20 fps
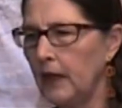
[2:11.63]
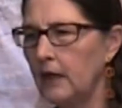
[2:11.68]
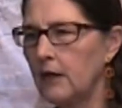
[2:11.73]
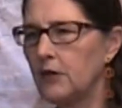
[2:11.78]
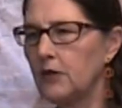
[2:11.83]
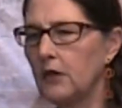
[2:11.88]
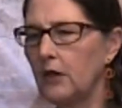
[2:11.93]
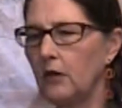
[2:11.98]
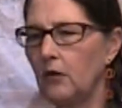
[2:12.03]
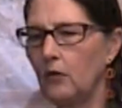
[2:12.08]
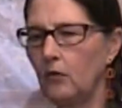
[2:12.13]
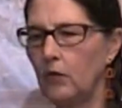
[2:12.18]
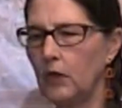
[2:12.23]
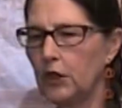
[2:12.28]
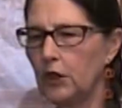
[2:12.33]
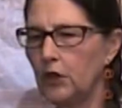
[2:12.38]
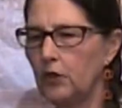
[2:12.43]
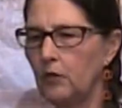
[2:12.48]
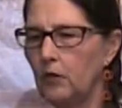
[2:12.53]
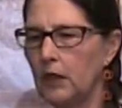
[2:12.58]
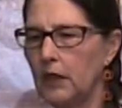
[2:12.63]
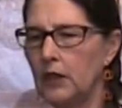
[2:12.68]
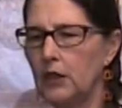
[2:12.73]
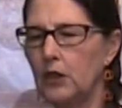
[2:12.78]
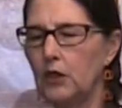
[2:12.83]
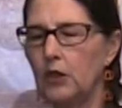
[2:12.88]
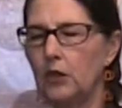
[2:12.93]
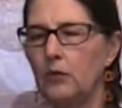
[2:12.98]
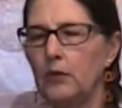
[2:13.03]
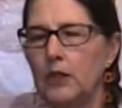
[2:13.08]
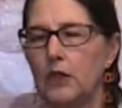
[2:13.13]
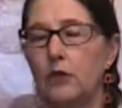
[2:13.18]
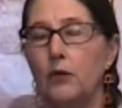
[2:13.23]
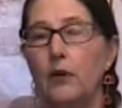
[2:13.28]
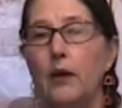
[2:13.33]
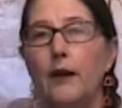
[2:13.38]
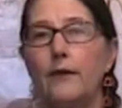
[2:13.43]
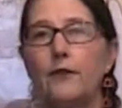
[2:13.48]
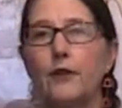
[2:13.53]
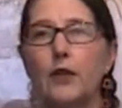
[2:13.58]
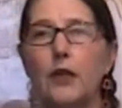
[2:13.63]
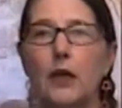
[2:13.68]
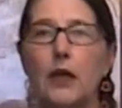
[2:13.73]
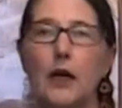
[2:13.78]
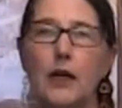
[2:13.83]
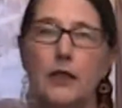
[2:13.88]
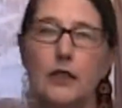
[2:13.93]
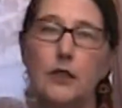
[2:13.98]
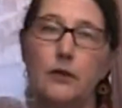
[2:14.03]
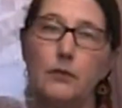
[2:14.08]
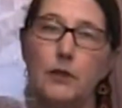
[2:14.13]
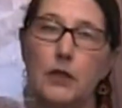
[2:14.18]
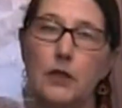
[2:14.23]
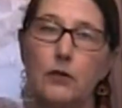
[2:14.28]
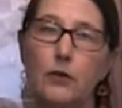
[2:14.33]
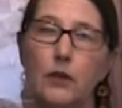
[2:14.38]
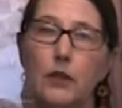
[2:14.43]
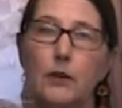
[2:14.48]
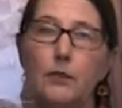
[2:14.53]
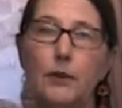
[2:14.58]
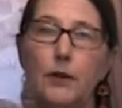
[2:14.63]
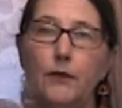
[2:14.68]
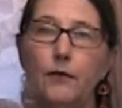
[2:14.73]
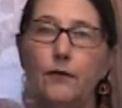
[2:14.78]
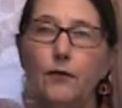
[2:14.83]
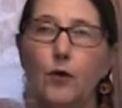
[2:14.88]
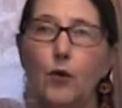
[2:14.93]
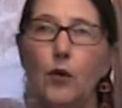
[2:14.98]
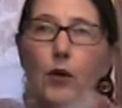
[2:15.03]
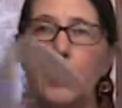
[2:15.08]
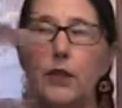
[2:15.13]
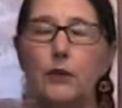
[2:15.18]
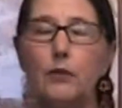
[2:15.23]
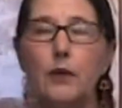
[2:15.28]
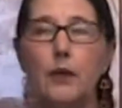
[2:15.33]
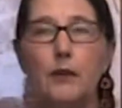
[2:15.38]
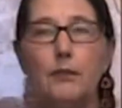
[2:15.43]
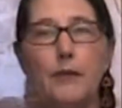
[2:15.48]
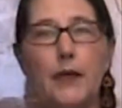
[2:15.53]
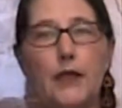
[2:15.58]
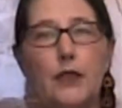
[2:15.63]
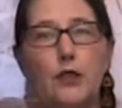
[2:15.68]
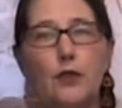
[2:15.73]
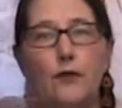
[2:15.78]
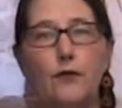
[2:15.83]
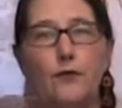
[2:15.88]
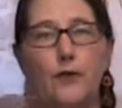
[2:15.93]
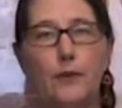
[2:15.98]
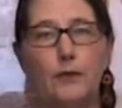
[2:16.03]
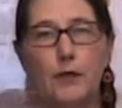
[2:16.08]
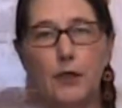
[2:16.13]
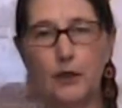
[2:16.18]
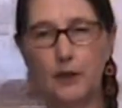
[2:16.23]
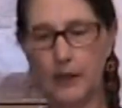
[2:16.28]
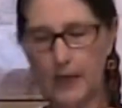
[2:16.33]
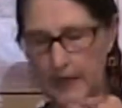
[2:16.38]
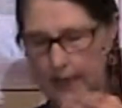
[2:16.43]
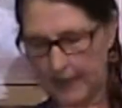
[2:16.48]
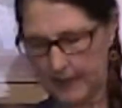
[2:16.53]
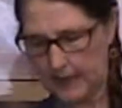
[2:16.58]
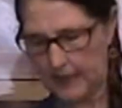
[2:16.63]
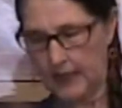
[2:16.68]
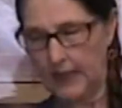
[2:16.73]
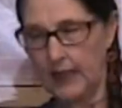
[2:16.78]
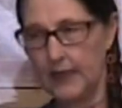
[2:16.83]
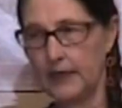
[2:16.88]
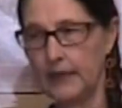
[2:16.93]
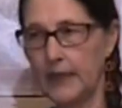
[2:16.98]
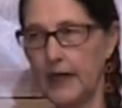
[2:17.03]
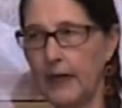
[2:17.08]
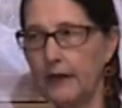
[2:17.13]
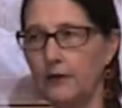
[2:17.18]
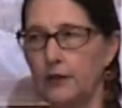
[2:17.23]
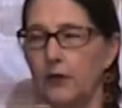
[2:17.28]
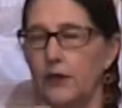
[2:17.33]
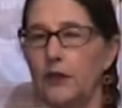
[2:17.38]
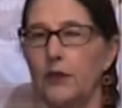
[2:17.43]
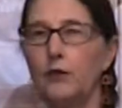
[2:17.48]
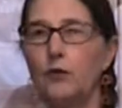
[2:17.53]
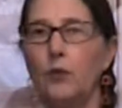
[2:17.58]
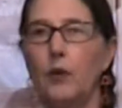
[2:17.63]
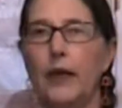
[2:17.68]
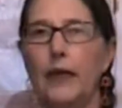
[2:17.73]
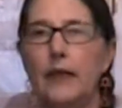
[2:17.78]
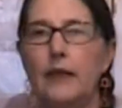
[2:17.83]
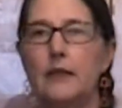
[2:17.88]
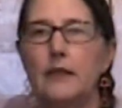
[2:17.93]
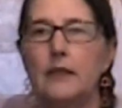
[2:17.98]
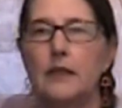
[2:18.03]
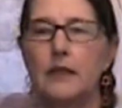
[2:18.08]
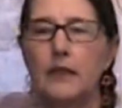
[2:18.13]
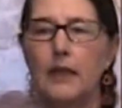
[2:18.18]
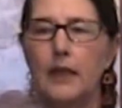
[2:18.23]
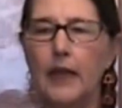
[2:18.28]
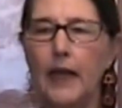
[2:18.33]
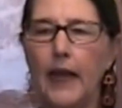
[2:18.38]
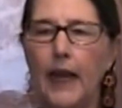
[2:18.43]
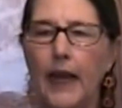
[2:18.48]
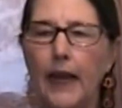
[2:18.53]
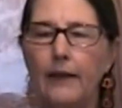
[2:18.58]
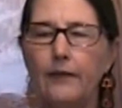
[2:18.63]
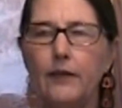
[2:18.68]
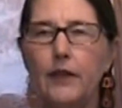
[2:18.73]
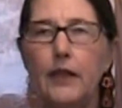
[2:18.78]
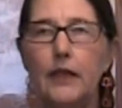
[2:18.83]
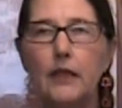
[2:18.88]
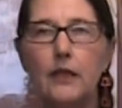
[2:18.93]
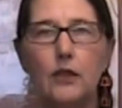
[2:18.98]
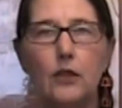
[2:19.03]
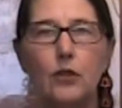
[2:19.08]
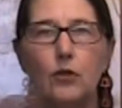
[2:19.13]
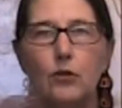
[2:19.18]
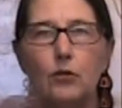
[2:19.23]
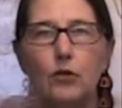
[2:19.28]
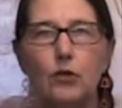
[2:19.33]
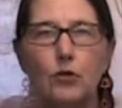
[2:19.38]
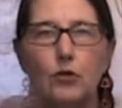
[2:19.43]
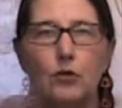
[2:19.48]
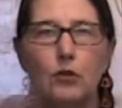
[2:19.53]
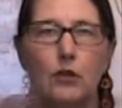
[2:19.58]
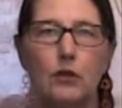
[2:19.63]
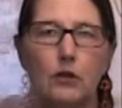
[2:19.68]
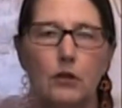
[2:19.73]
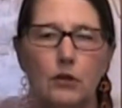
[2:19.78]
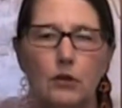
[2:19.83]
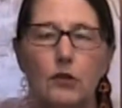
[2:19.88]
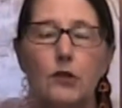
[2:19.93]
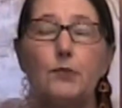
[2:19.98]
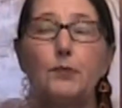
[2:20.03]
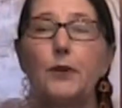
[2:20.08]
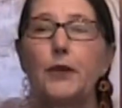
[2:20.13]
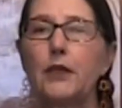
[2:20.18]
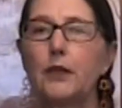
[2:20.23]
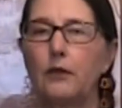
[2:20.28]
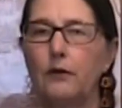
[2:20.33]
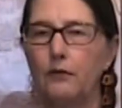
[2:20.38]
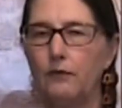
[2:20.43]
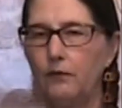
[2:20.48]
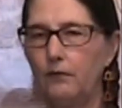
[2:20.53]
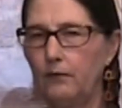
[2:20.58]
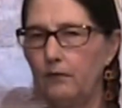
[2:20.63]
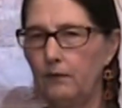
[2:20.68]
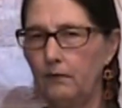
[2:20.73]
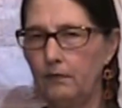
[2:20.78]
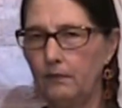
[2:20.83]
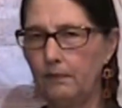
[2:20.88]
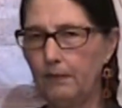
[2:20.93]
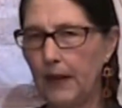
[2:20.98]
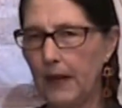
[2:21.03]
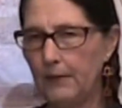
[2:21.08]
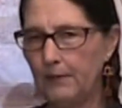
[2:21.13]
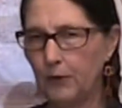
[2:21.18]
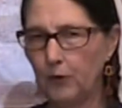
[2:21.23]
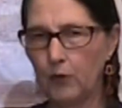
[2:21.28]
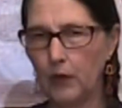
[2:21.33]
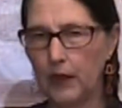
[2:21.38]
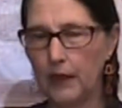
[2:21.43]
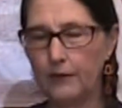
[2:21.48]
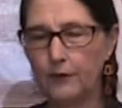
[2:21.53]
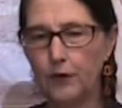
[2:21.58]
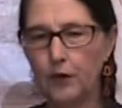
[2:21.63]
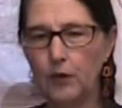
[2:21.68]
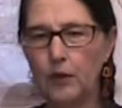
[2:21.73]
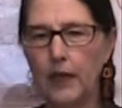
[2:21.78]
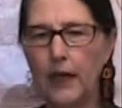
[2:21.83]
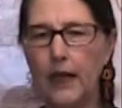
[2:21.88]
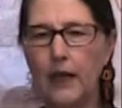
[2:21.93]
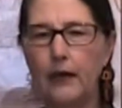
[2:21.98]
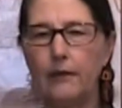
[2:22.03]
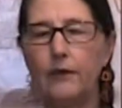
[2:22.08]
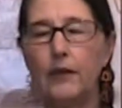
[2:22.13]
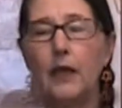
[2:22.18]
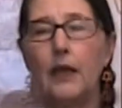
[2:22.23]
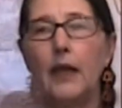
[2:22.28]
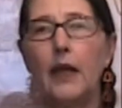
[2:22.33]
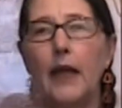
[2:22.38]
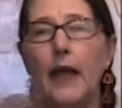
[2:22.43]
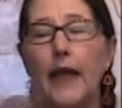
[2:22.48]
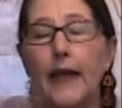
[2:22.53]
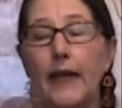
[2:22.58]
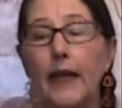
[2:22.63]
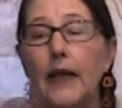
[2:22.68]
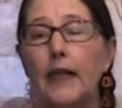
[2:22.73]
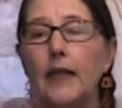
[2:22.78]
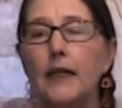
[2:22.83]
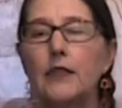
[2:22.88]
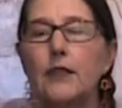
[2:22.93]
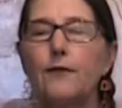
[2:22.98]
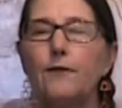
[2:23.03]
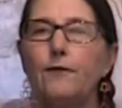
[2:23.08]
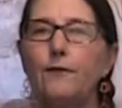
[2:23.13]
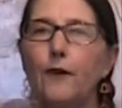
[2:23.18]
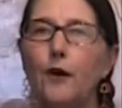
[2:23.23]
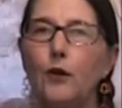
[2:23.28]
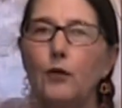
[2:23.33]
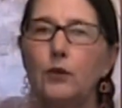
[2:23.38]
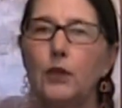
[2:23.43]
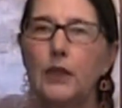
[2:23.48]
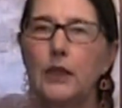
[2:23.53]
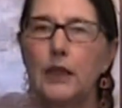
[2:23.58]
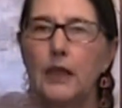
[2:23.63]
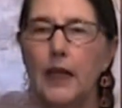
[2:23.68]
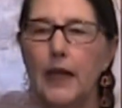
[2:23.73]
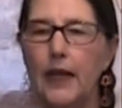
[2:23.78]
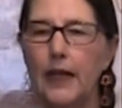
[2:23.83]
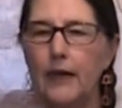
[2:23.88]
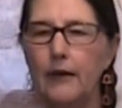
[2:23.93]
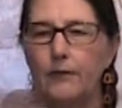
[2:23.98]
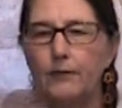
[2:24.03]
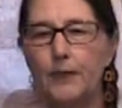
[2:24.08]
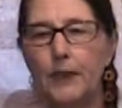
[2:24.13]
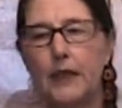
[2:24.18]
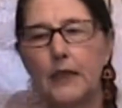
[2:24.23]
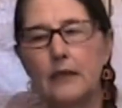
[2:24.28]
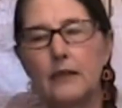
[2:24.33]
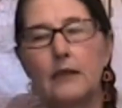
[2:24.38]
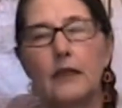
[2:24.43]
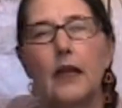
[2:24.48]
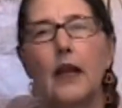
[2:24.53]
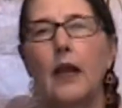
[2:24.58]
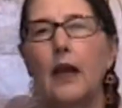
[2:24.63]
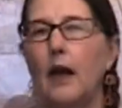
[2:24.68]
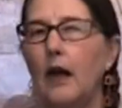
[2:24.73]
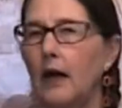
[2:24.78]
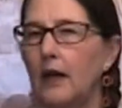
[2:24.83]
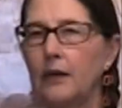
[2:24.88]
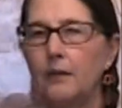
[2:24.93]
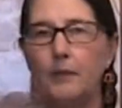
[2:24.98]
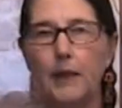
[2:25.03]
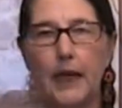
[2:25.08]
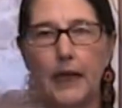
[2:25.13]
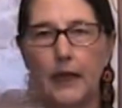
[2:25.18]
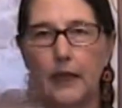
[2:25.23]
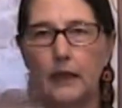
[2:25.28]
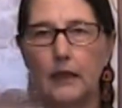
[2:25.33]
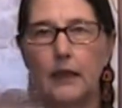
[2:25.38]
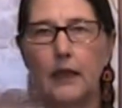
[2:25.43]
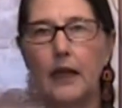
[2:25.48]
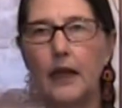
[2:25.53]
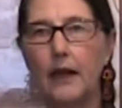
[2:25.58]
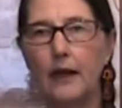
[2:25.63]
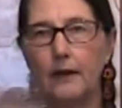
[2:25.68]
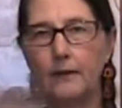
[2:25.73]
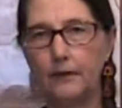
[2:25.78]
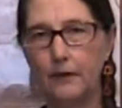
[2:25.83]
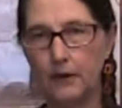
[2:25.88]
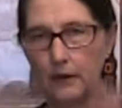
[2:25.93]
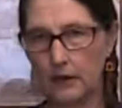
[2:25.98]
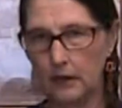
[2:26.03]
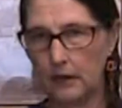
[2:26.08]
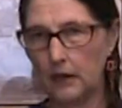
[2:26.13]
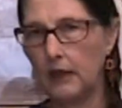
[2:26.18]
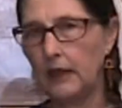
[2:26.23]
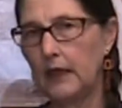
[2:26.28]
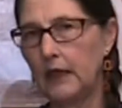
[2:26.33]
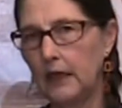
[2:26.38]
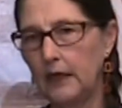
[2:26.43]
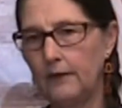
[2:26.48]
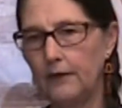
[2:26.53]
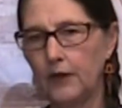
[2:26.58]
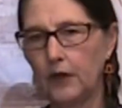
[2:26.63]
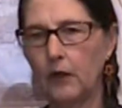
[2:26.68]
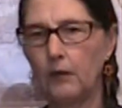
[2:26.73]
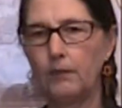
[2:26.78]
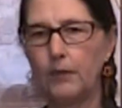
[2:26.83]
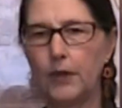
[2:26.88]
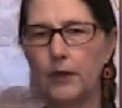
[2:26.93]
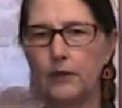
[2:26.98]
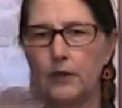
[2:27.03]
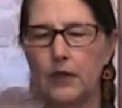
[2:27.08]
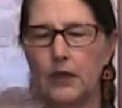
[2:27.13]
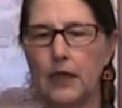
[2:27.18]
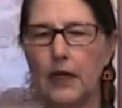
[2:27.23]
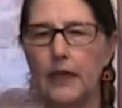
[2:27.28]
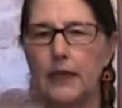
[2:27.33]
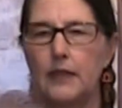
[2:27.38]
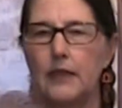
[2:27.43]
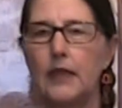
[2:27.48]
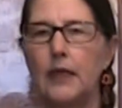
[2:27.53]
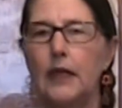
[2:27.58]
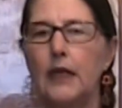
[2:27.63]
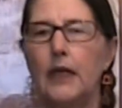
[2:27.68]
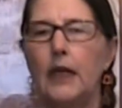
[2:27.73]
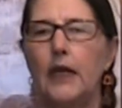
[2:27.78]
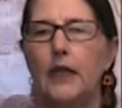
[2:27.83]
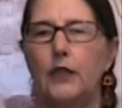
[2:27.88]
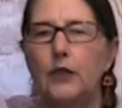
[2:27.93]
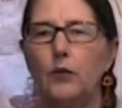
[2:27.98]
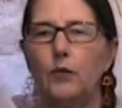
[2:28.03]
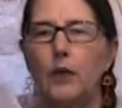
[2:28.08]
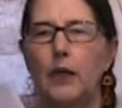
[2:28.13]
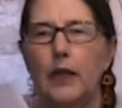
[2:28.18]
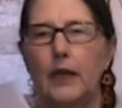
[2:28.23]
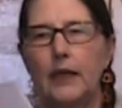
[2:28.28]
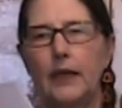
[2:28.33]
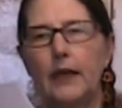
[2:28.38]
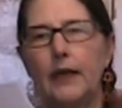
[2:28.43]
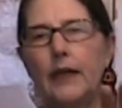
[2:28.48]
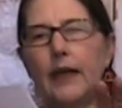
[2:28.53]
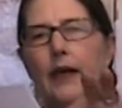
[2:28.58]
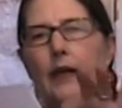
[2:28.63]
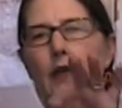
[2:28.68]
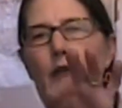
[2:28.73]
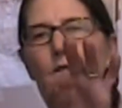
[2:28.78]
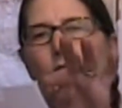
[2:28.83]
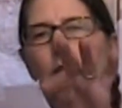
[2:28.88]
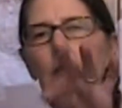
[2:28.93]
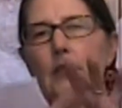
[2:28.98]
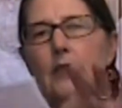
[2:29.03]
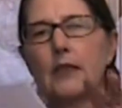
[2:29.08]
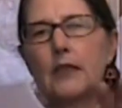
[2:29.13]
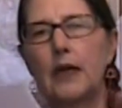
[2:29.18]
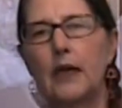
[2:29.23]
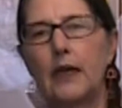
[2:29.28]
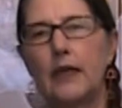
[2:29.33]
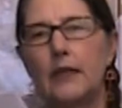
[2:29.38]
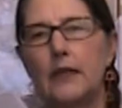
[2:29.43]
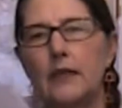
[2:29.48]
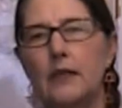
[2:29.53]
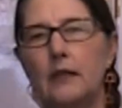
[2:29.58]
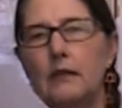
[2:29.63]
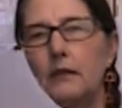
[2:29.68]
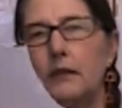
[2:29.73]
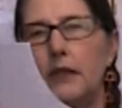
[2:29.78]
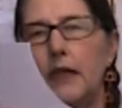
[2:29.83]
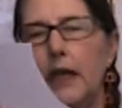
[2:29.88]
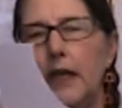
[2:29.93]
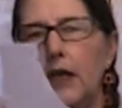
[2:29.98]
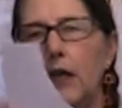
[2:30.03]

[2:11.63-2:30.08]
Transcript: So what you want to do is whoever the costume is going to be for, you want to measure from their neck down to their waist, and then use your newsprint or paper, whatever you have. And I like to fold it in half because then I automatically have it even on both sides. And you want to cut out a good sized neck